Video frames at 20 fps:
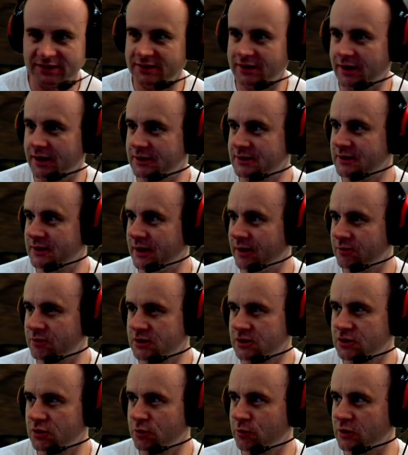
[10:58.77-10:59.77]
guys. I was
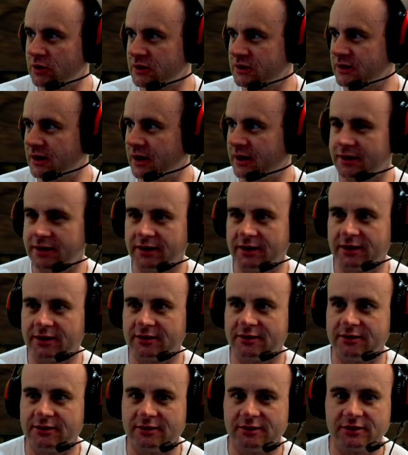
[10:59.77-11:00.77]
super excited to get
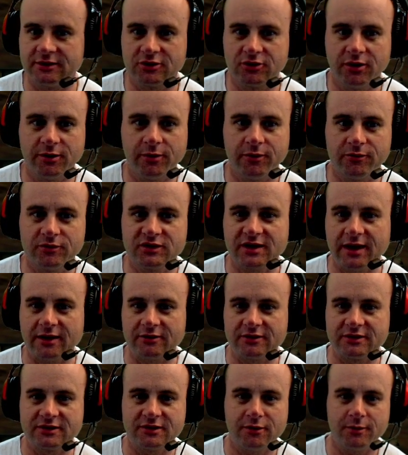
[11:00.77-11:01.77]
the stream up.
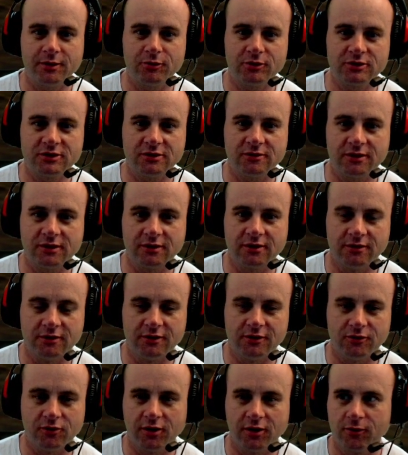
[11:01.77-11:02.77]
Skyless, tell me what you think of the
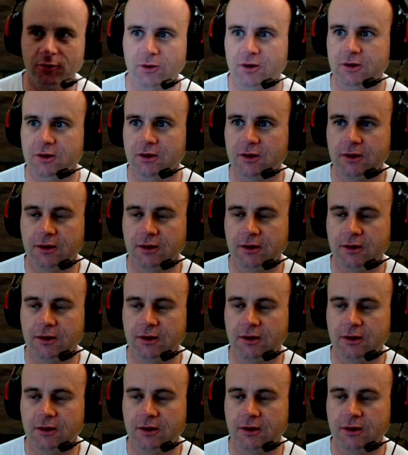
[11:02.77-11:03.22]
new artwork,